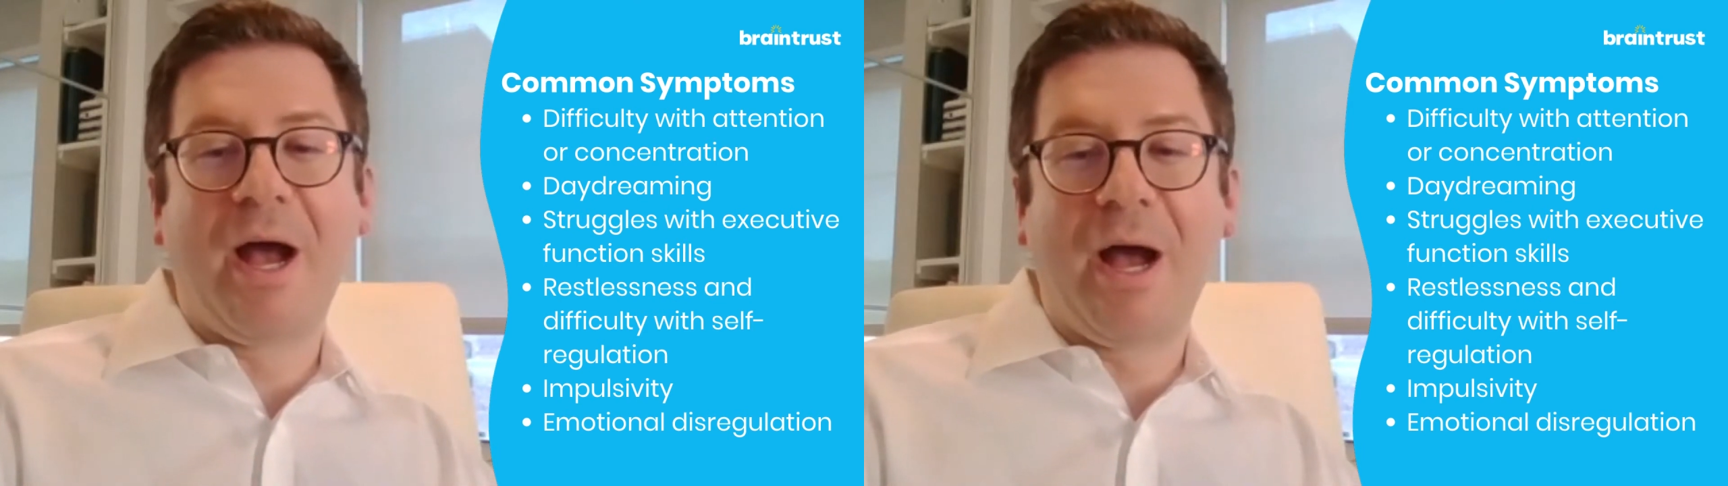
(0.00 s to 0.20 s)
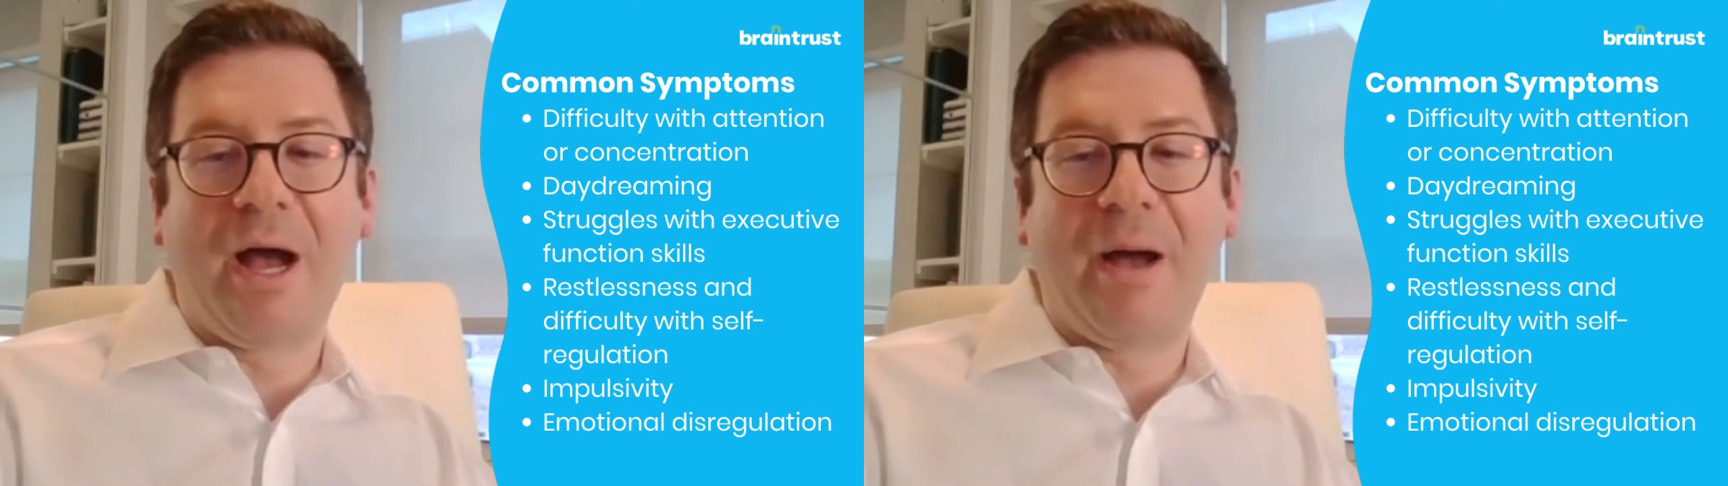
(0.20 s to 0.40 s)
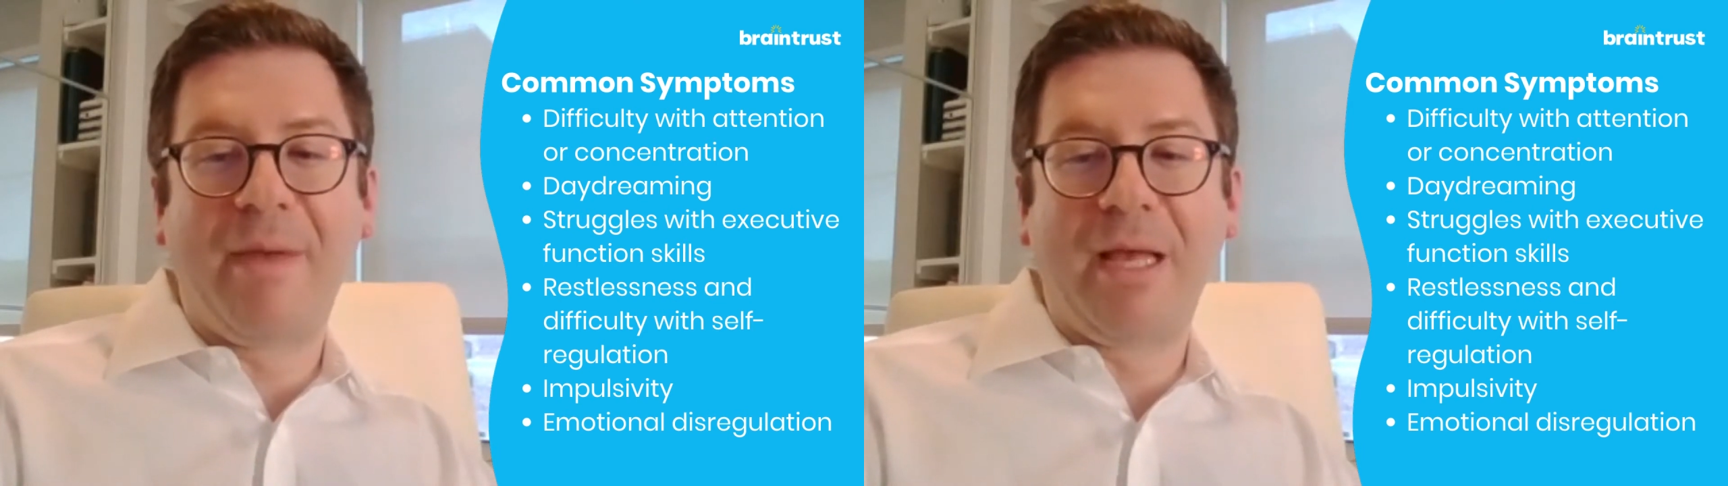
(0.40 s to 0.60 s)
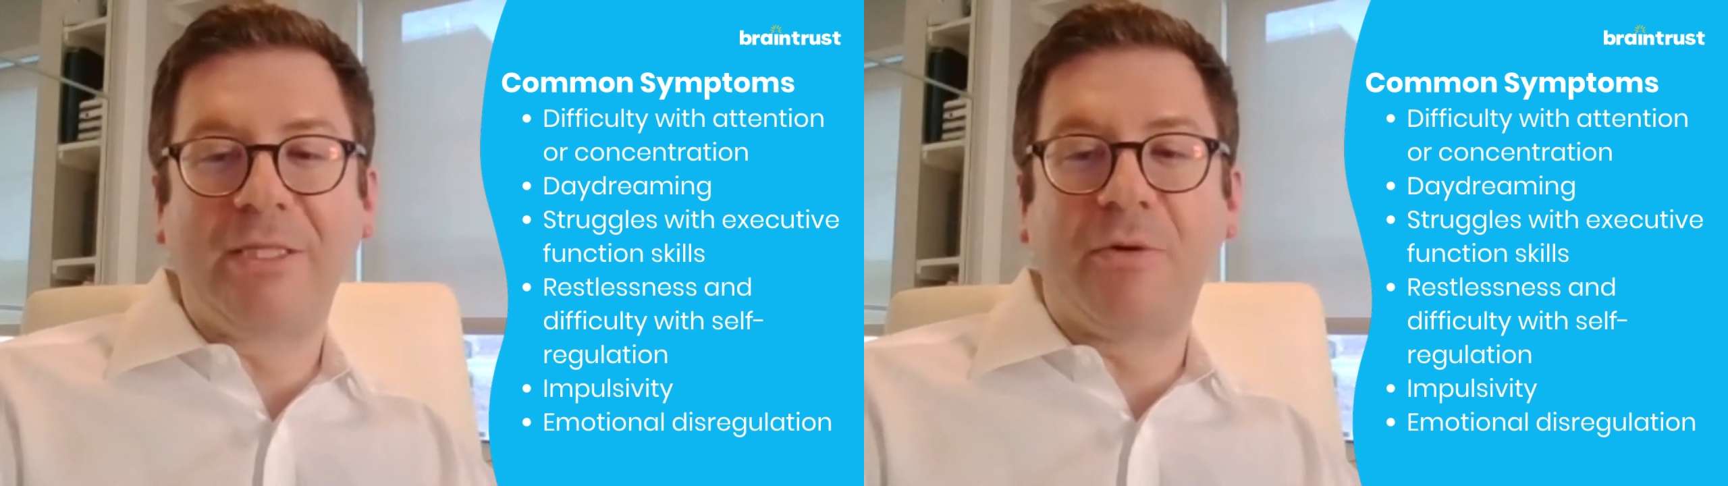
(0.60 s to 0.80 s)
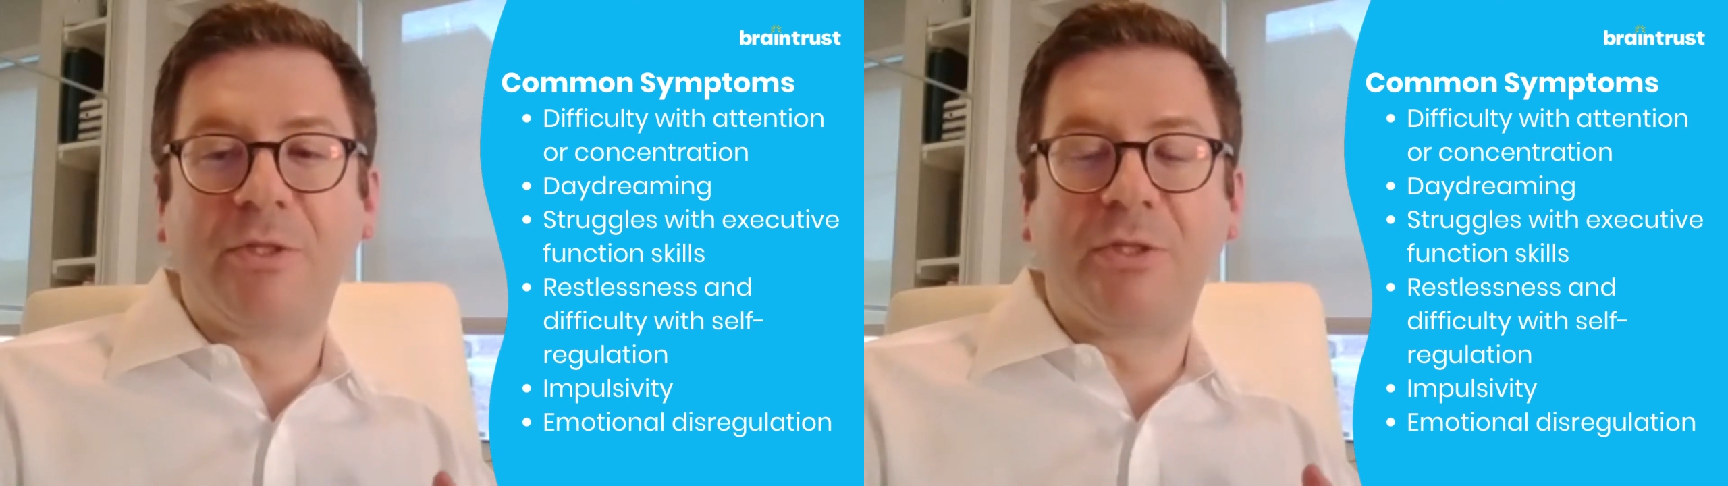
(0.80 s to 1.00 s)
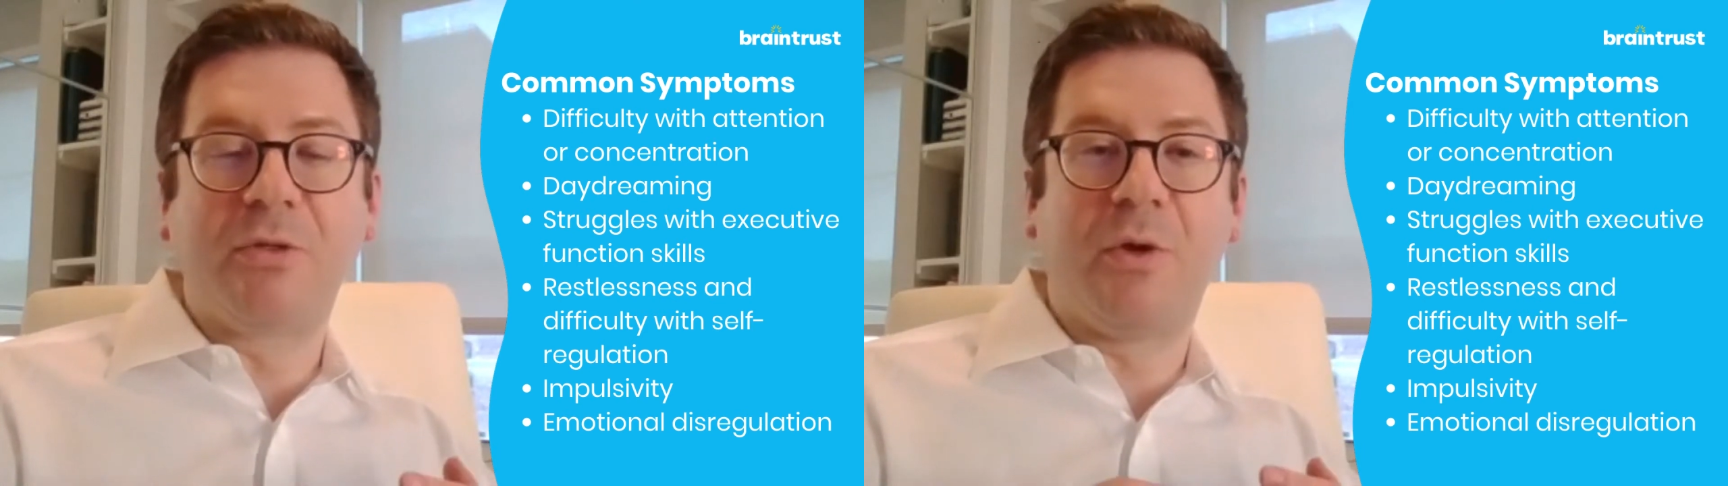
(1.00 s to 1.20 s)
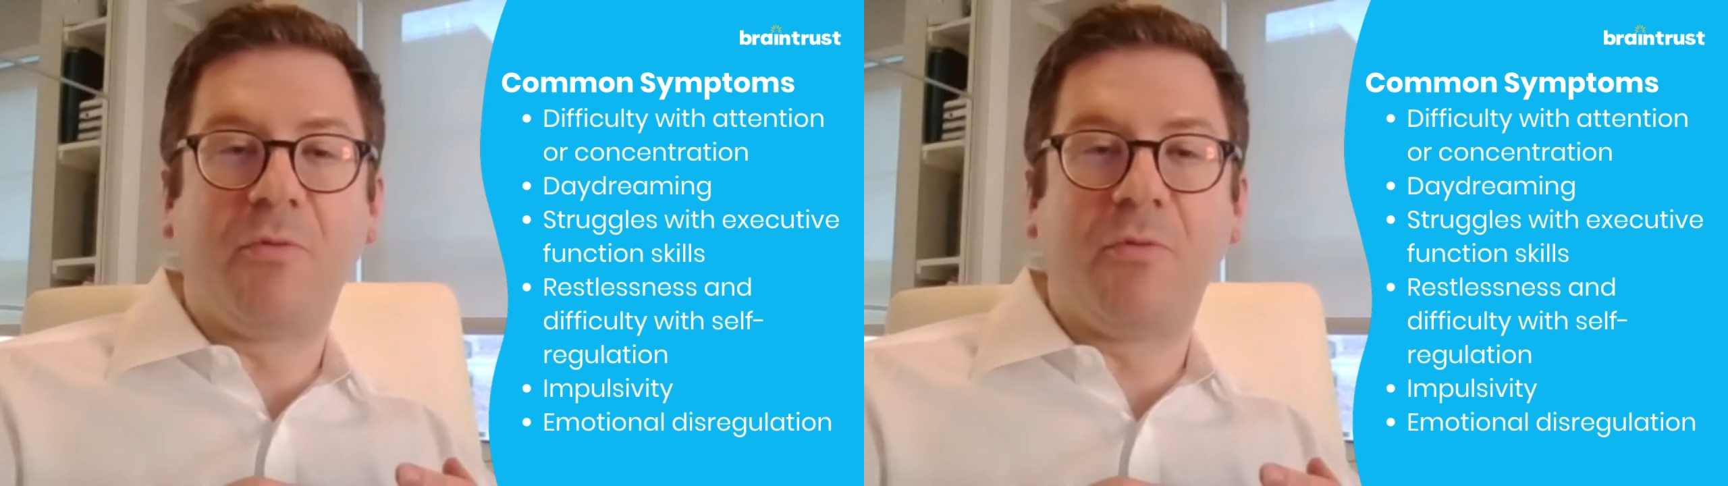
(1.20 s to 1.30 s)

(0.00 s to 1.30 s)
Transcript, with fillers: um, and so it's